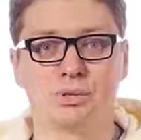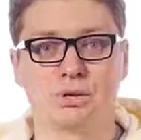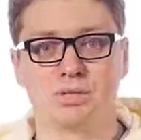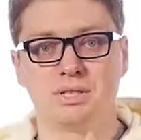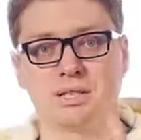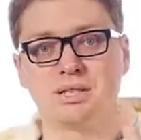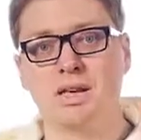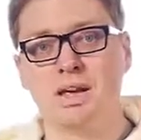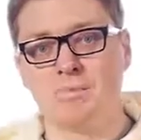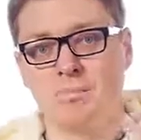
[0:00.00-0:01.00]
So this
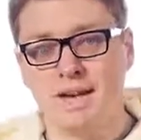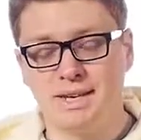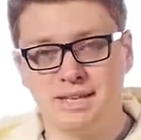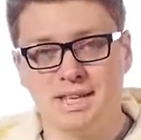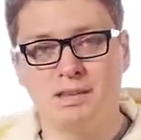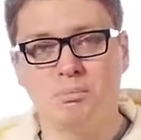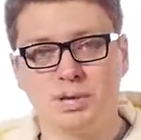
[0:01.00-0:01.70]
is -10